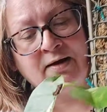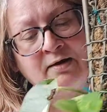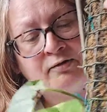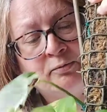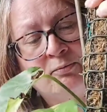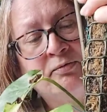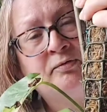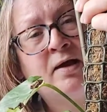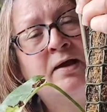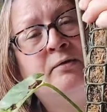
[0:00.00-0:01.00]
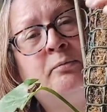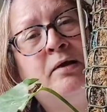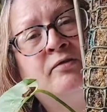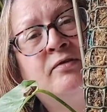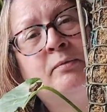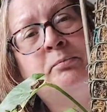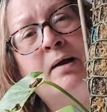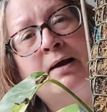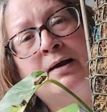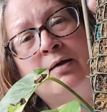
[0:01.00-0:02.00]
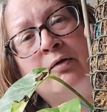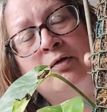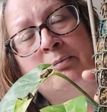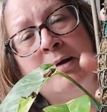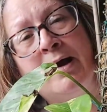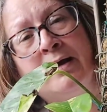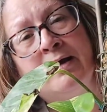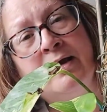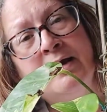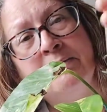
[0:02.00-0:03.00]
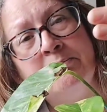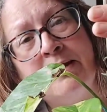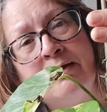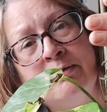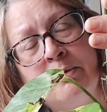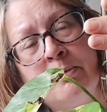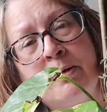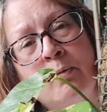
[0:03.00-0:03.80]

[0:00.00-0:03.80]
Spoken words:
get some kind of plastic backing on the back, make them a bit